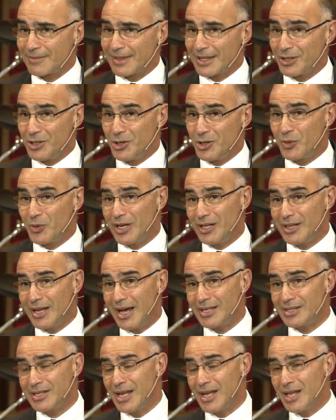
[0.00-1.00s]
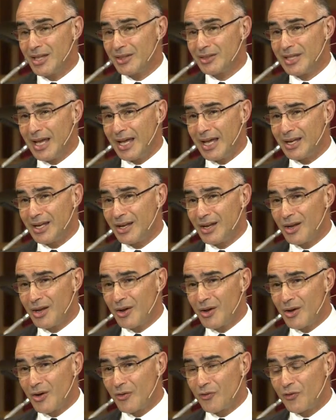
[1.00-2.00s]
You realize that
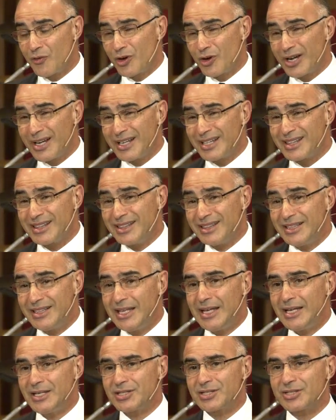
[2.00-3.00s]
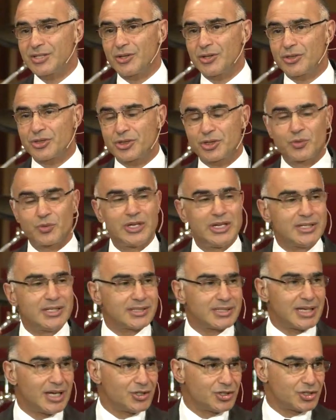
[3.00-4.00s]
for at least 3
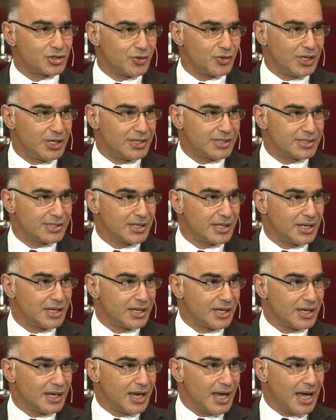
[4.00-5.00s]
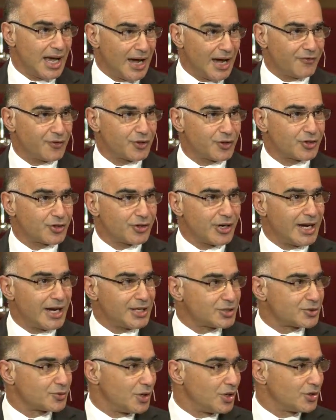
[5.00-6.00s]
centuries after
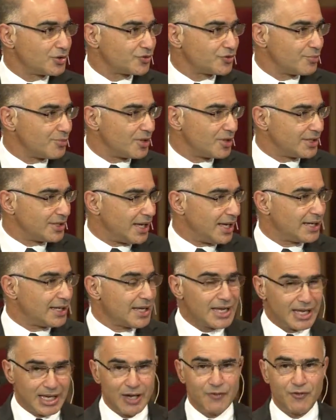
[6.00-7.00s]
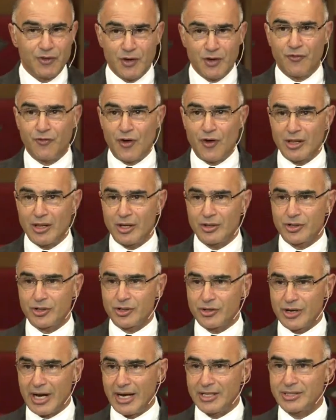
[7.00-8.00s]
Christ rose from the dead, if you followed
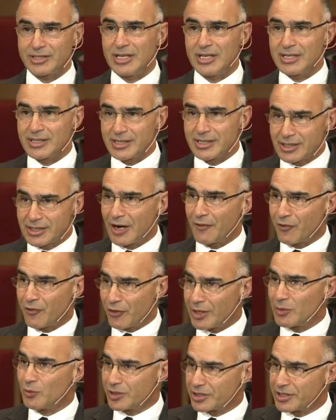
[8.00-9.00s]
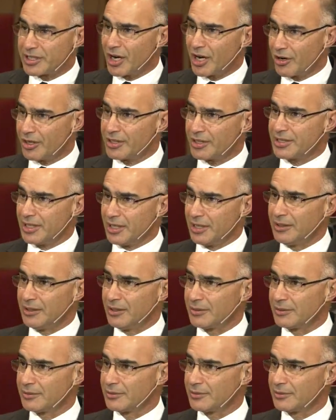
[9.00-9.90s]
Christ, suffering was guaranteed.